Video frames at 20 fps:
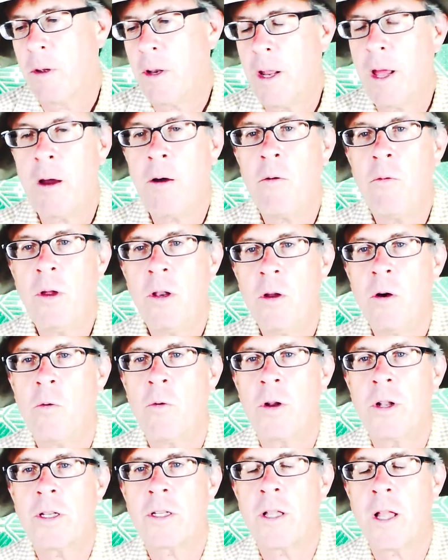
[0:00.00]
But now we
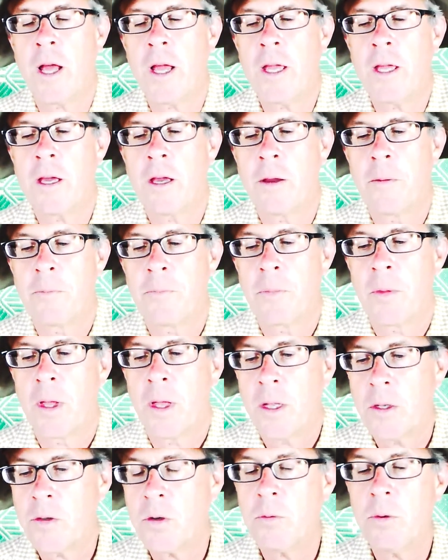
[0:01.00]
know what it's like.
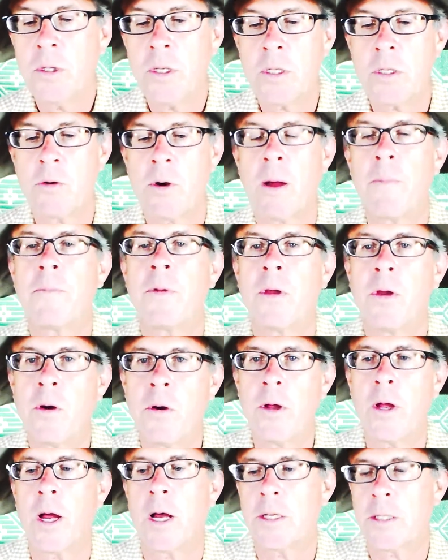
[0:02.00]
And so we just drop the
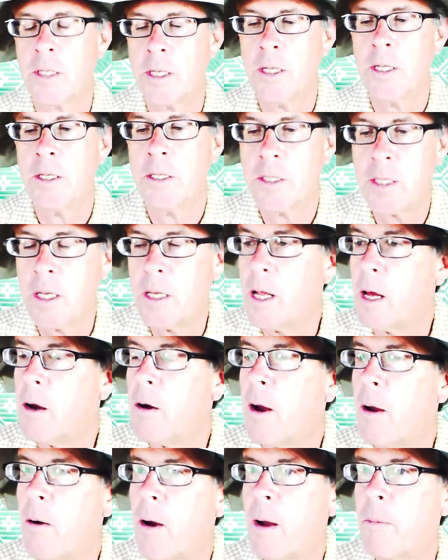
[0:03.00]
curiosity and say,
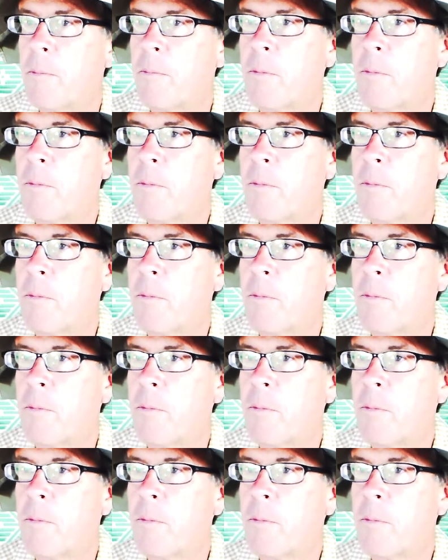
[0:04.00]
now I,